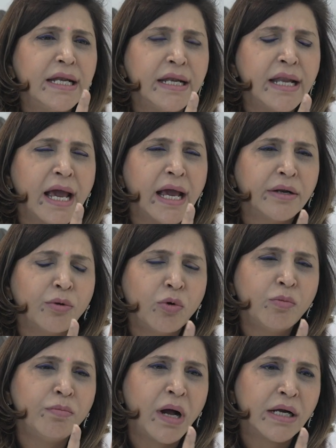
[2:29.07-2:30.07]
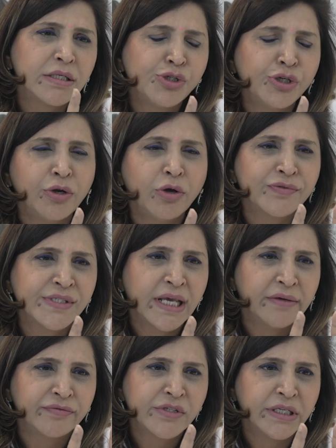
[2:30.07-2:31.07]
narrow margin of
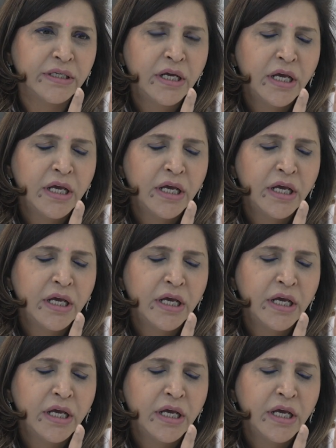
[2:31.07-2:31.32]
safety.